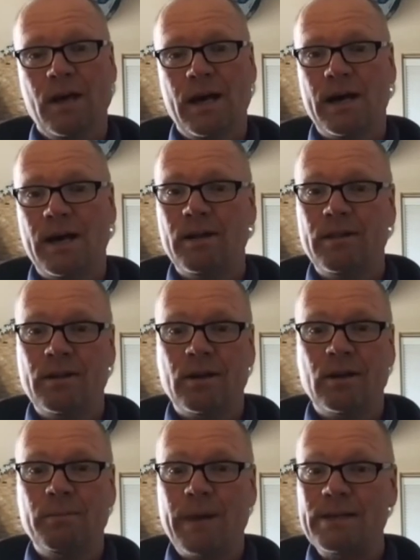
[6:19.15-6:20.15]
Uh,
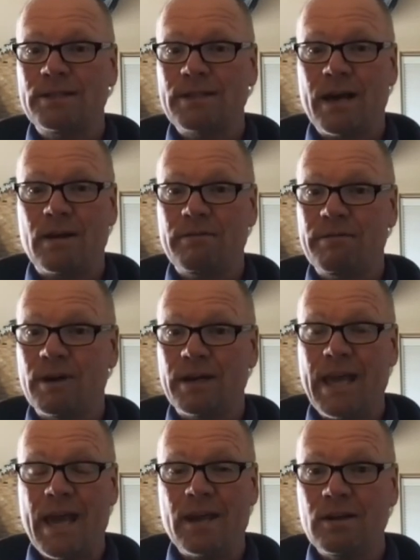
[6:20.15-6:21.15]
they're based out of uh,
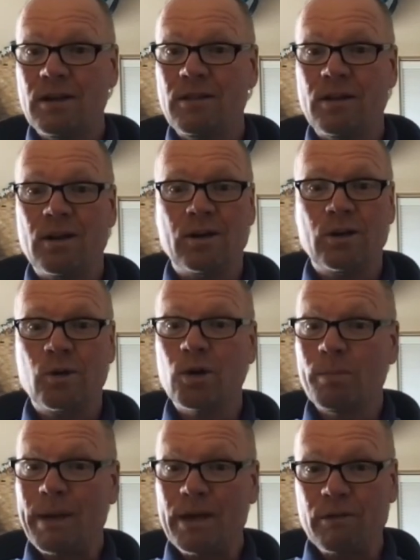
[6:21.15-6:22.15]
Canada. They're a
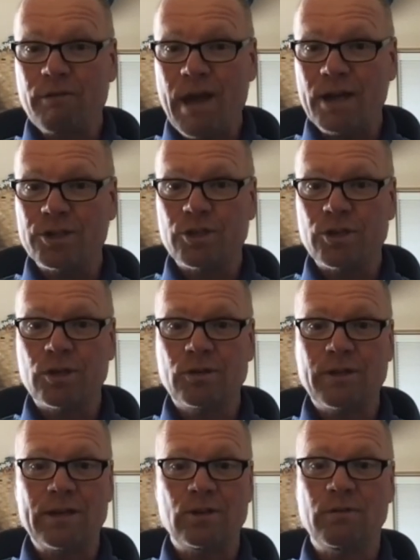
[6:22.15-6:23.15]
grill manufacturer.
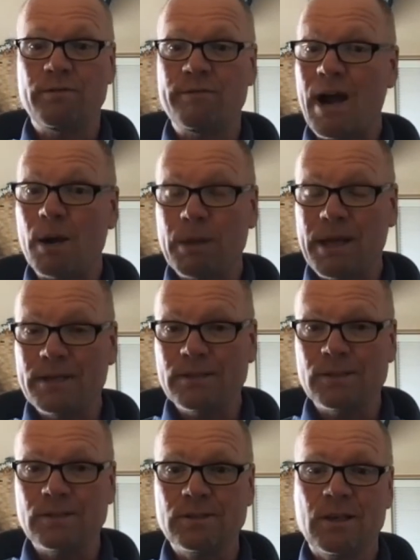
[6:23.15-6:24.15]
They do
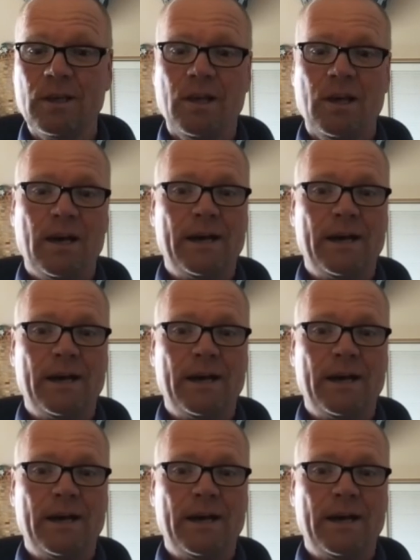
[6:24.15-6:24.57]
fireplaces.